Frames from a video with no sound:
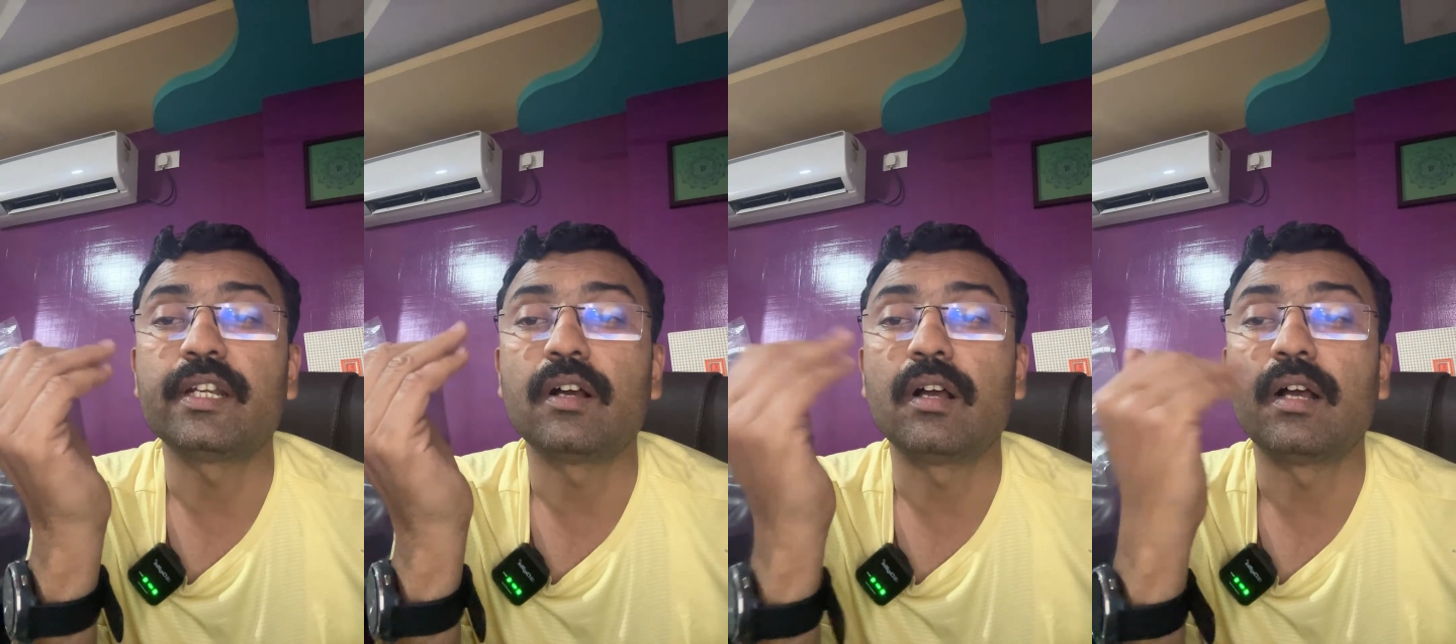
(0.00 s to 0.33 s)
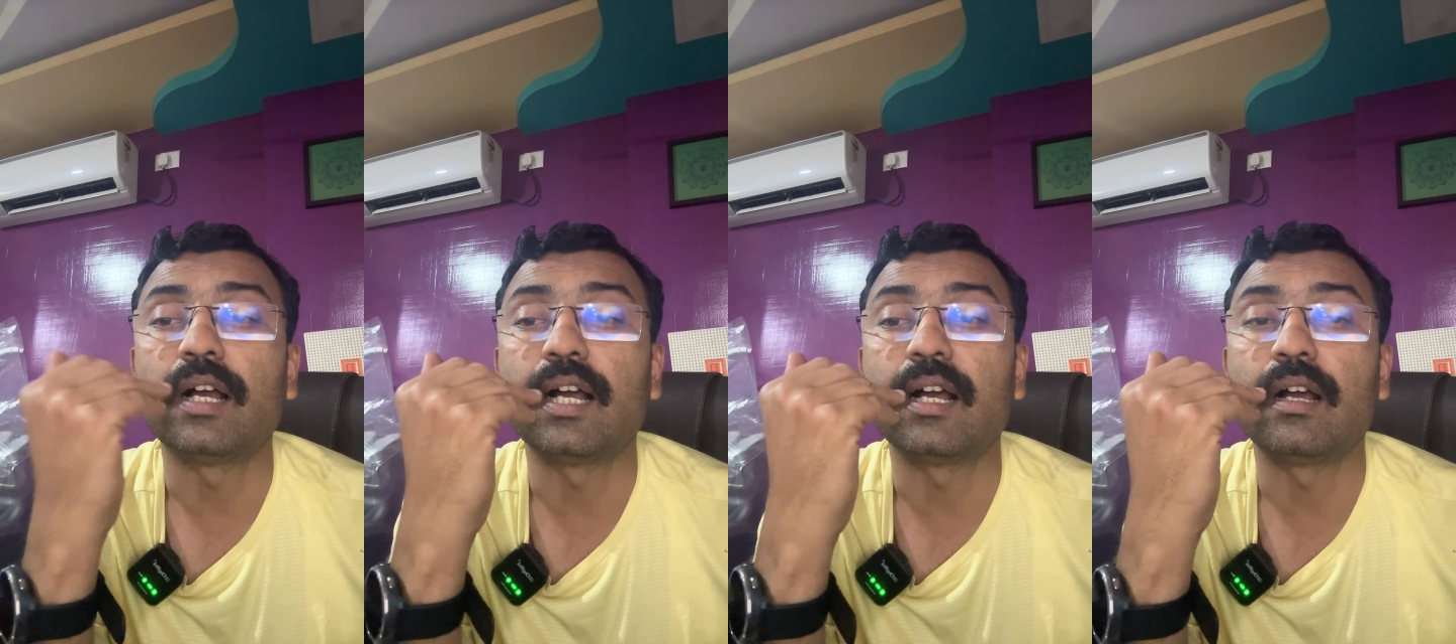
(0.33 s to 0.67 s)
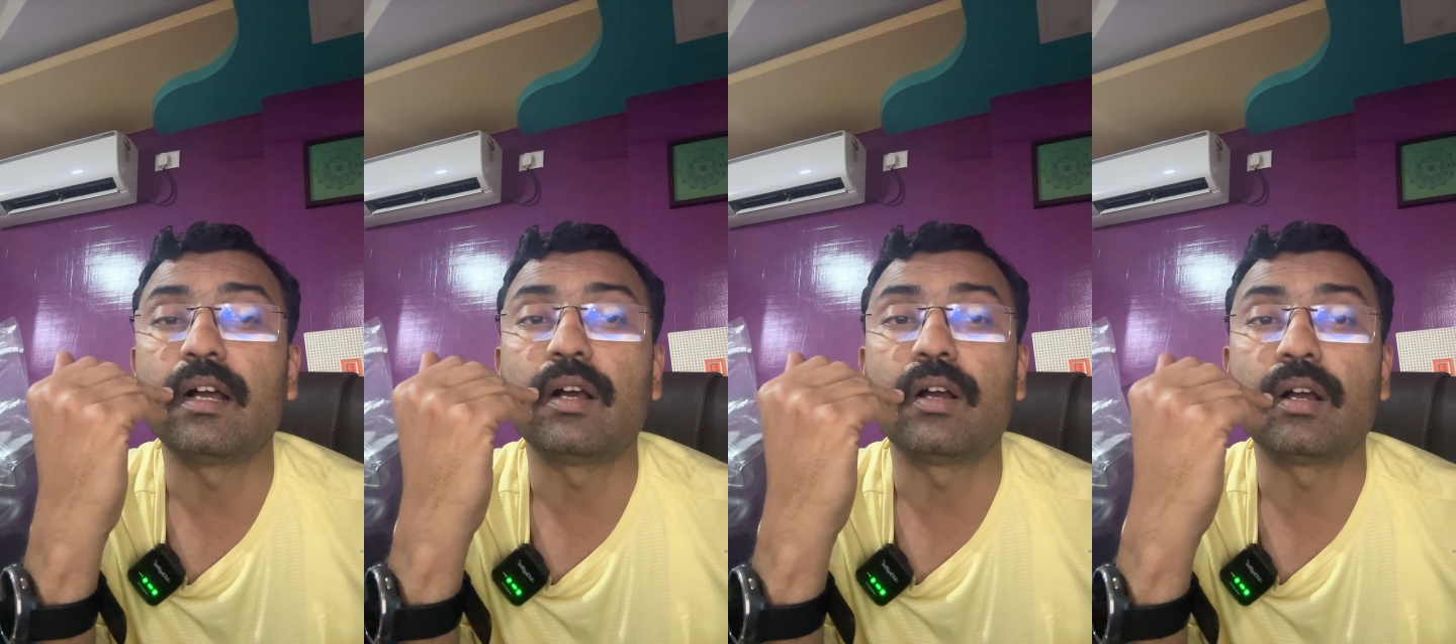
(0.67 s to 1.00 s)

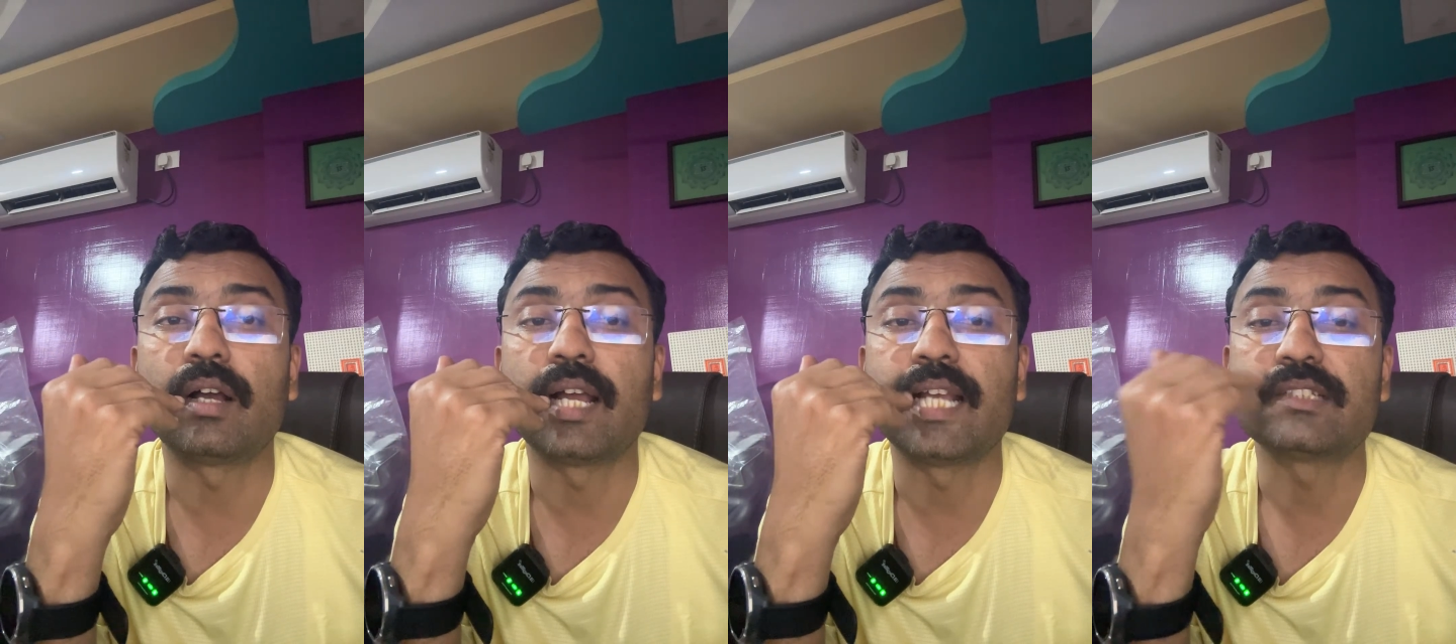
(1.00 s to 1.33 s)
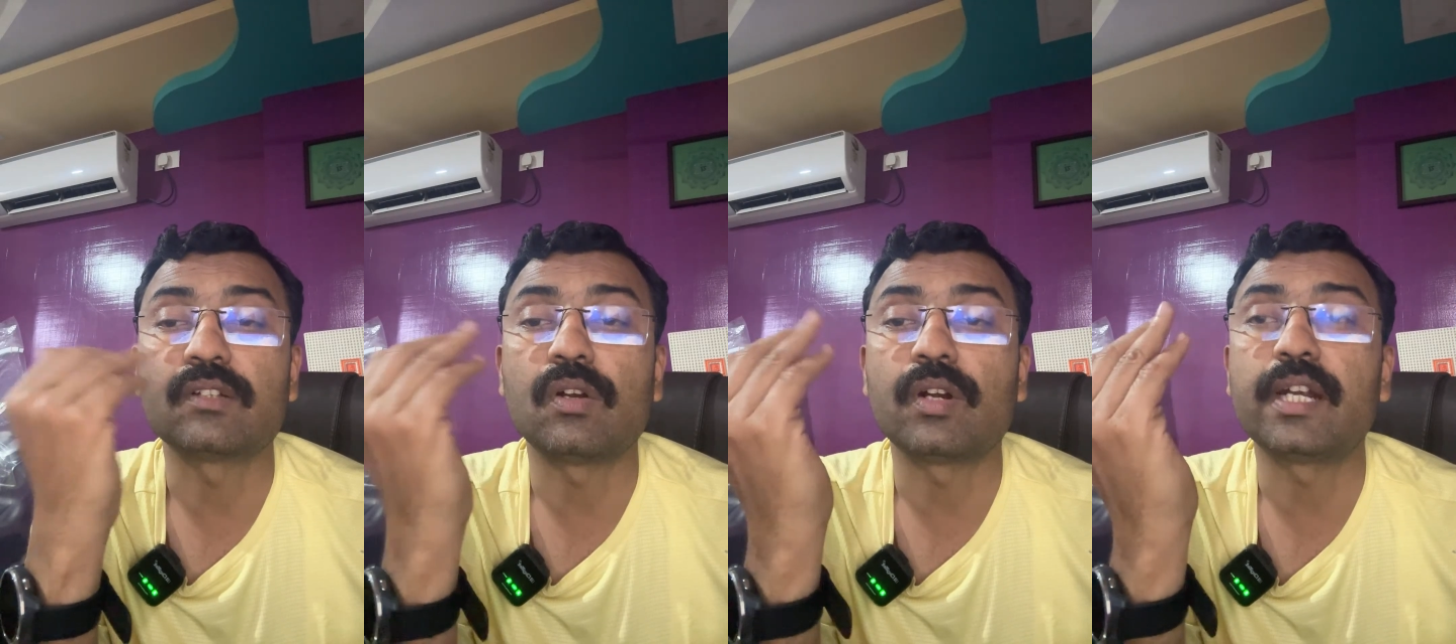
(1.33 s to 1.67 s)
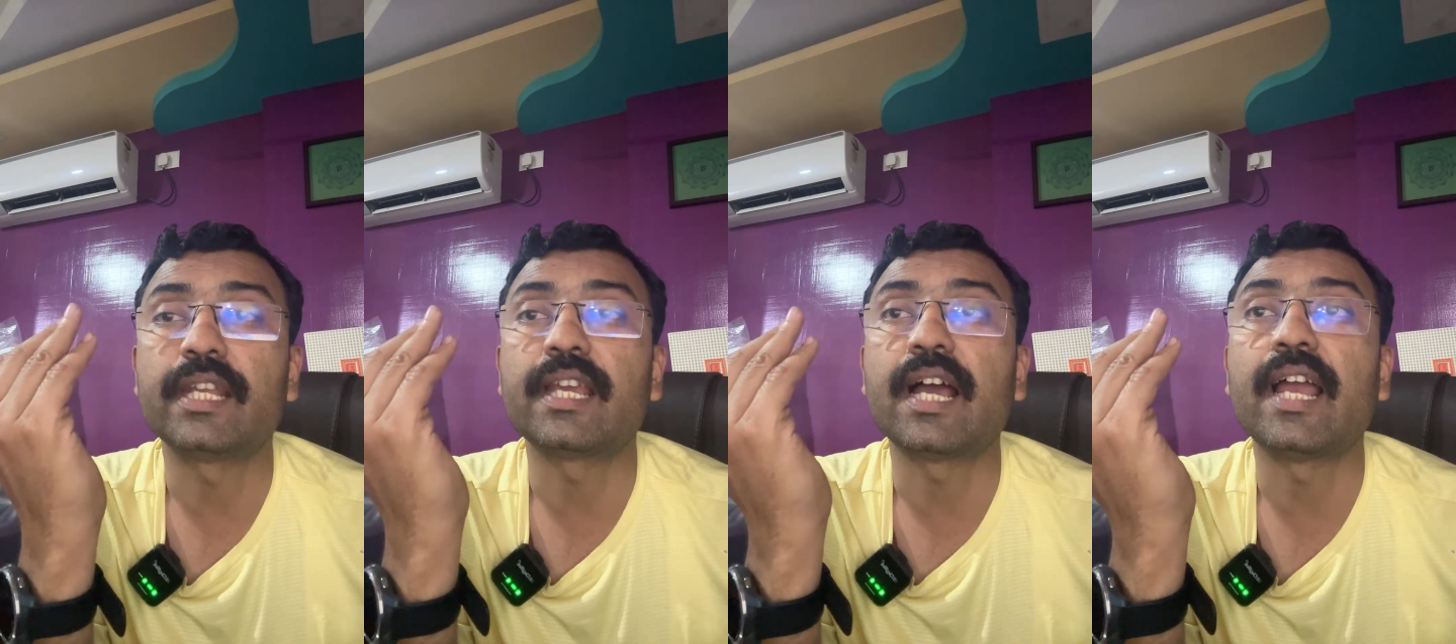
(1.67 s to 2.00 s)

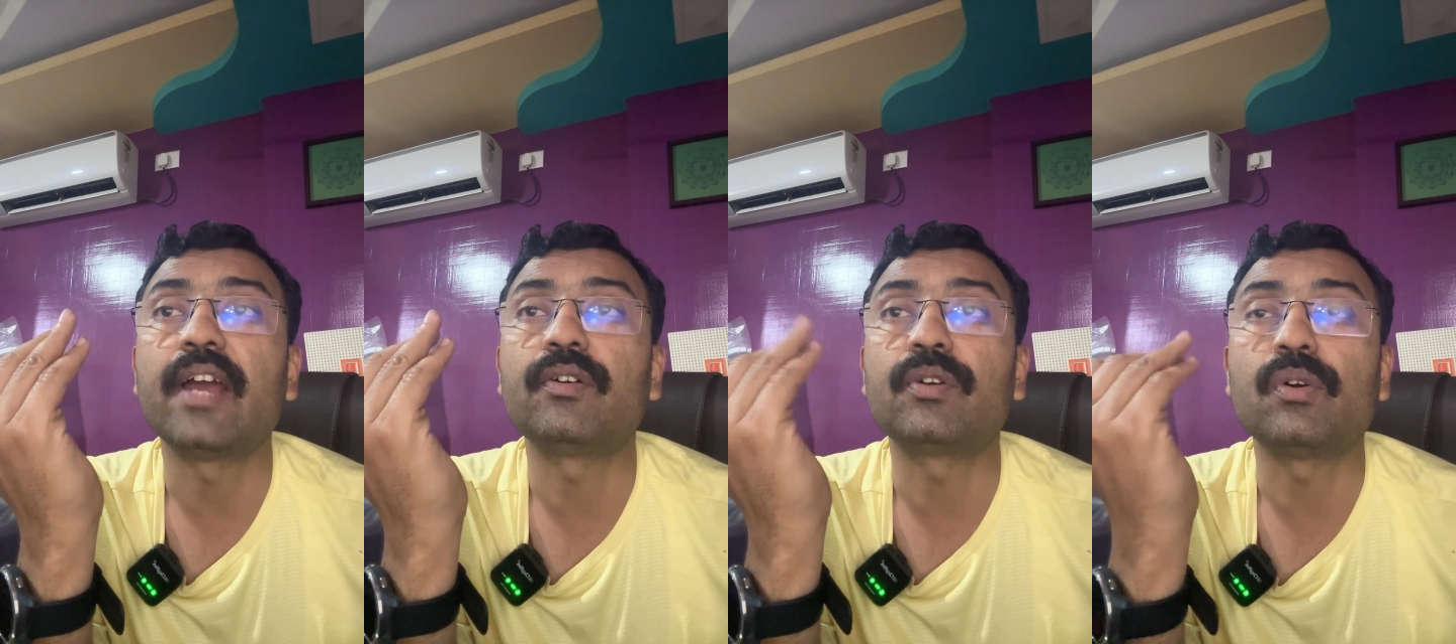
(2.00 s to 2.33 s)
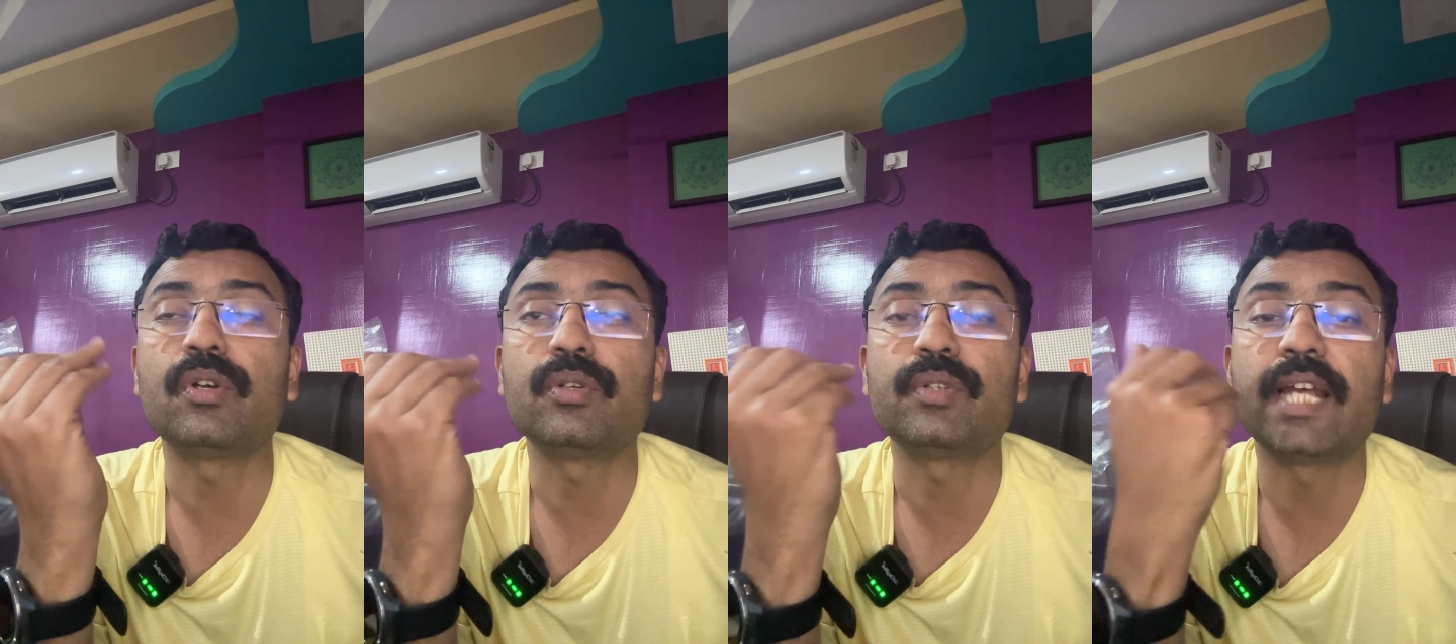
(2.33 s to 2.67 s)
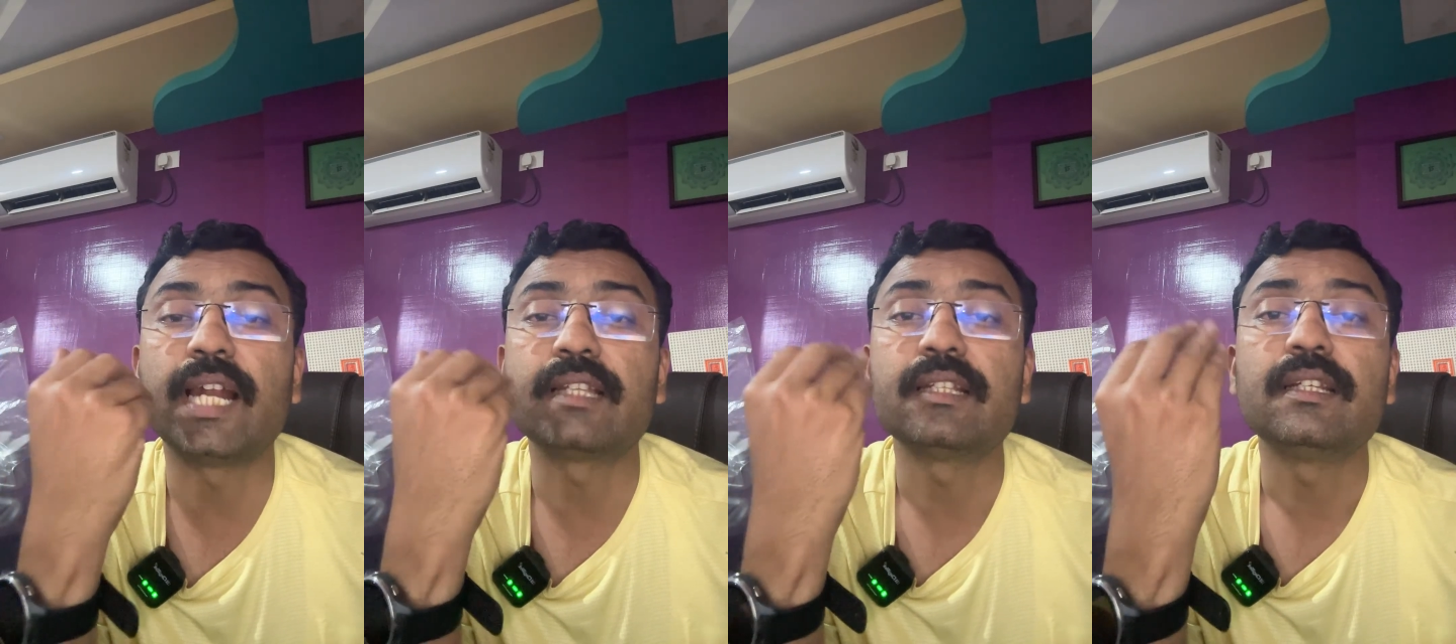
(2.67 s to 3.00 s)
I have told you
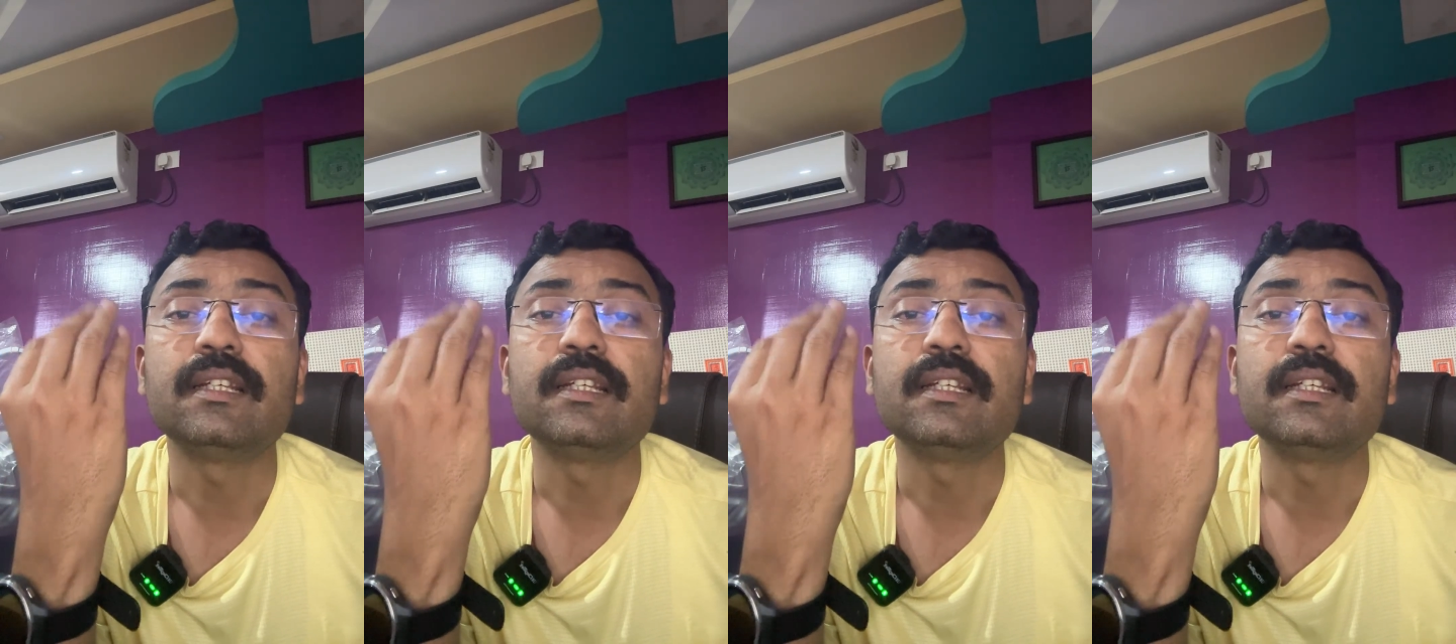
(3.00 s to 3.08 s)
that